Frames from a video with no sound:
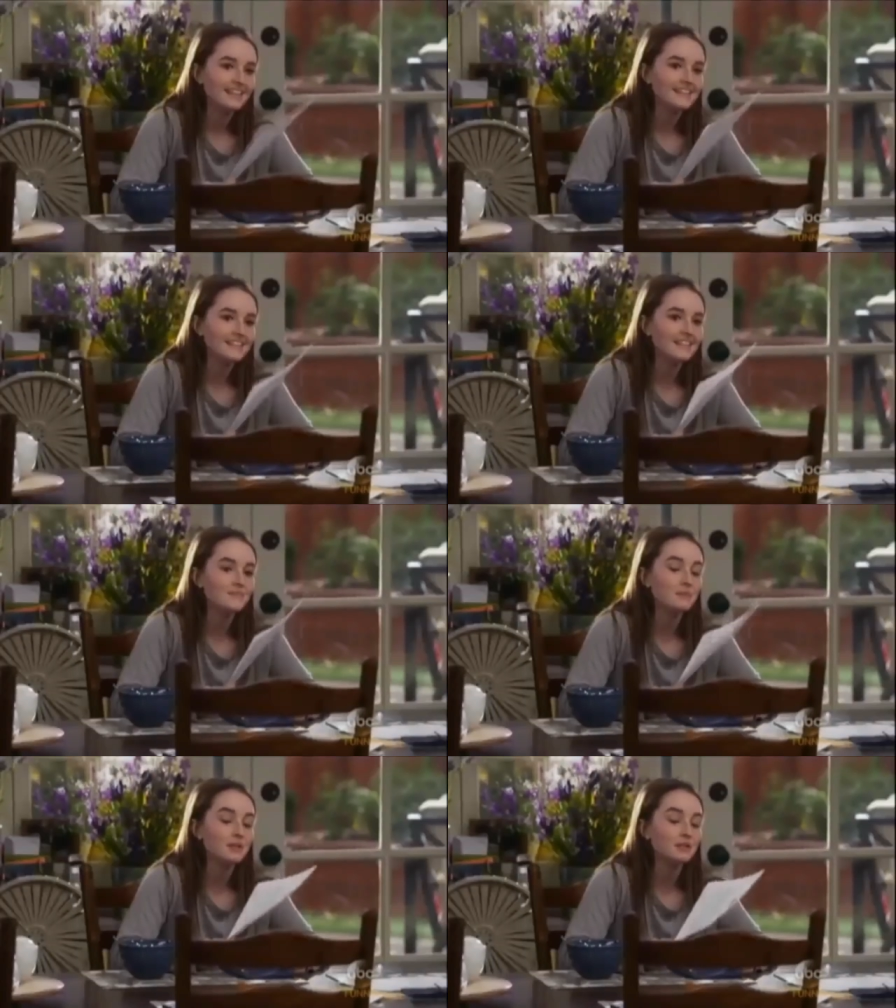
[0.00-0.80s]
The
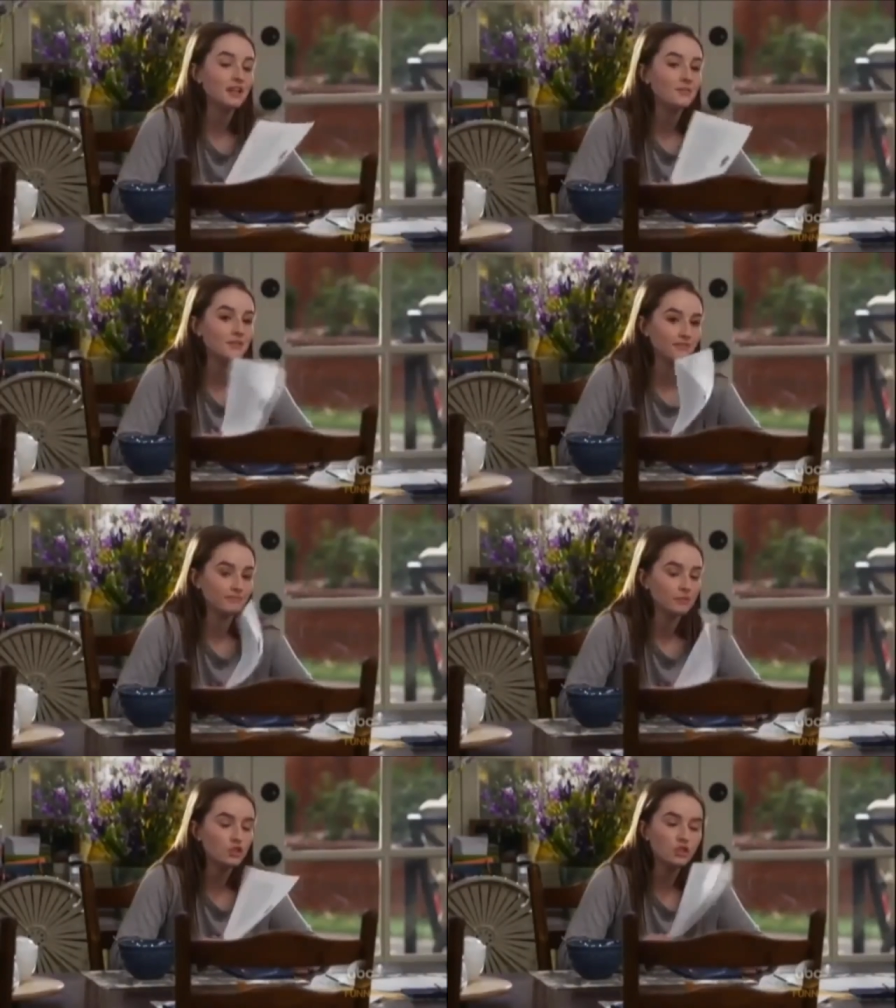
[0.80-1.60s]
hits keep on
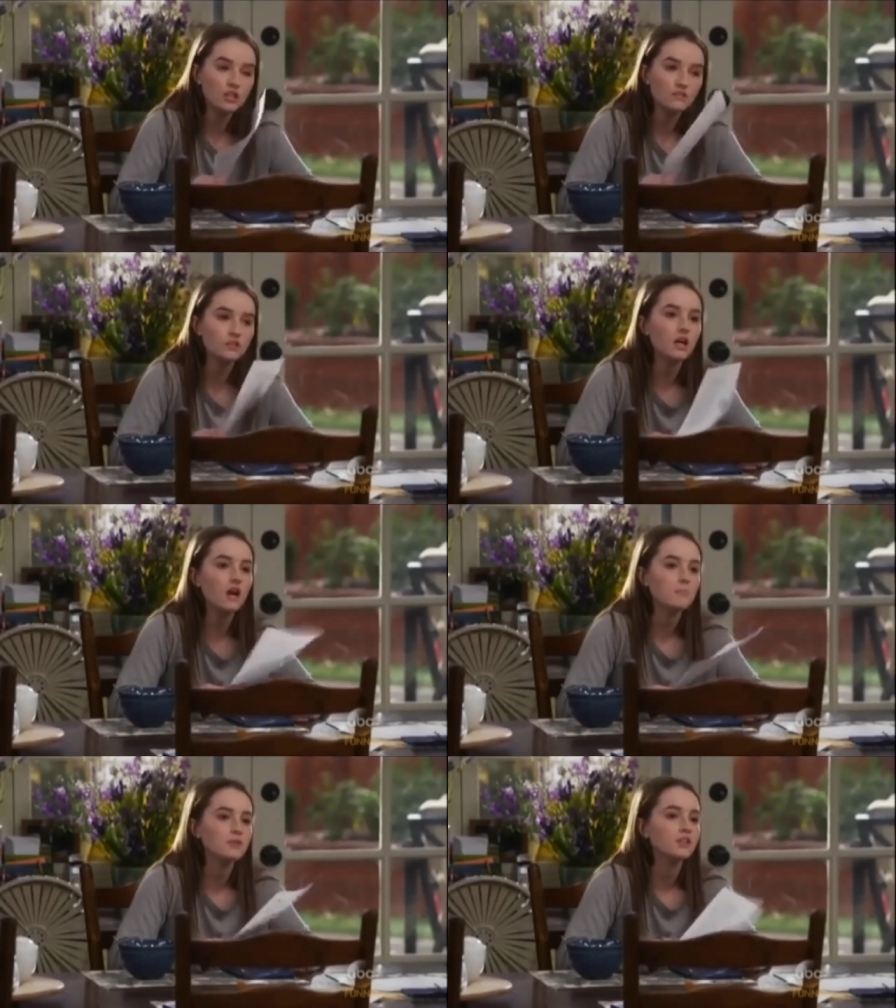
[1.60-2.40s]
coming, but she'll never
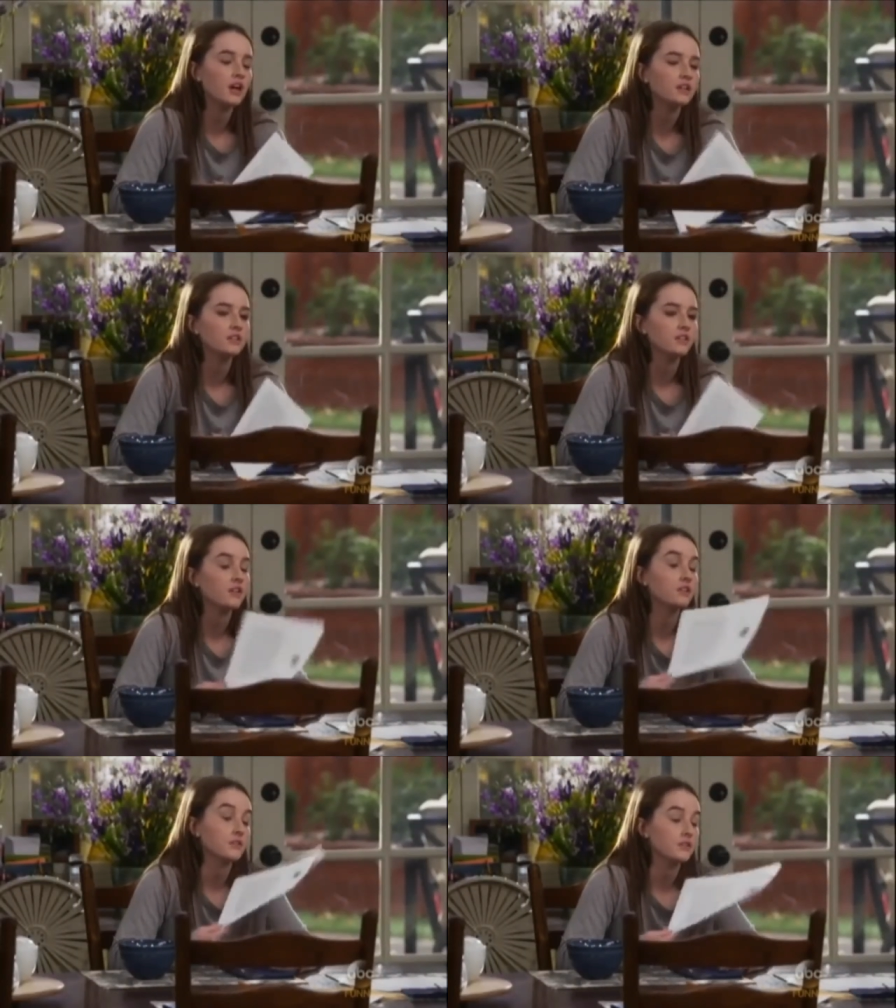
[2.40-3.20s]
top
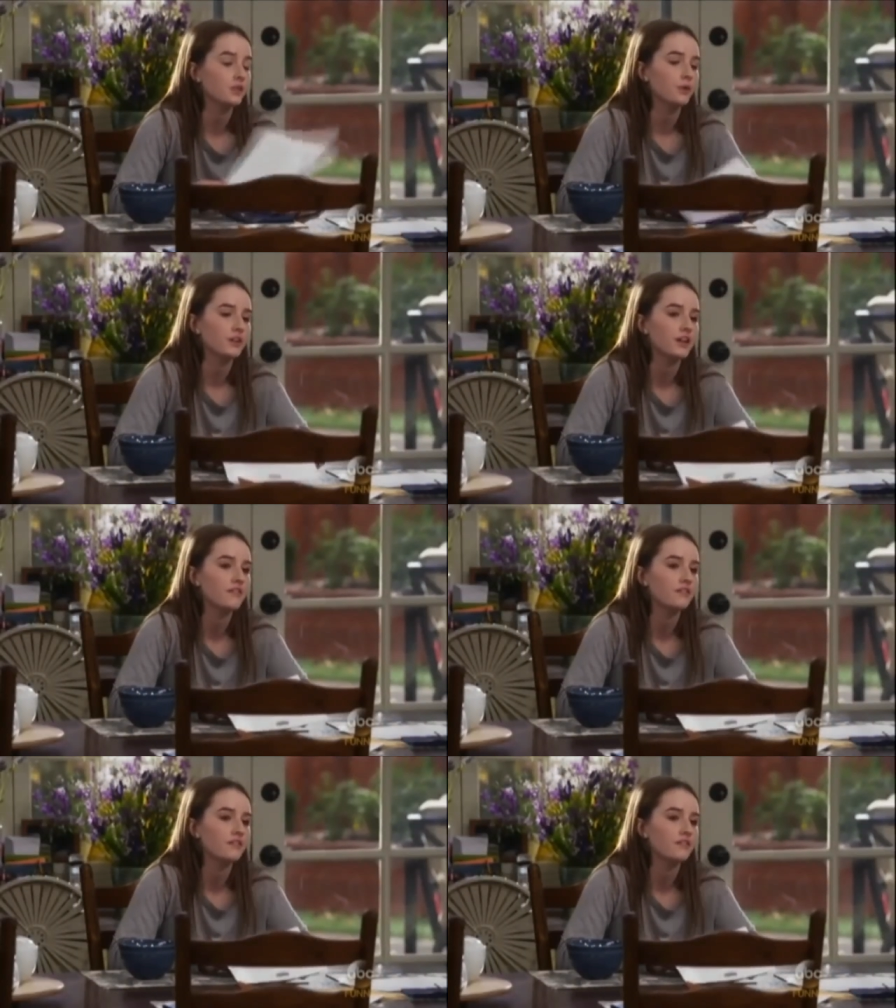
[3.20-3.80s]
Benghazi. That's her stairway to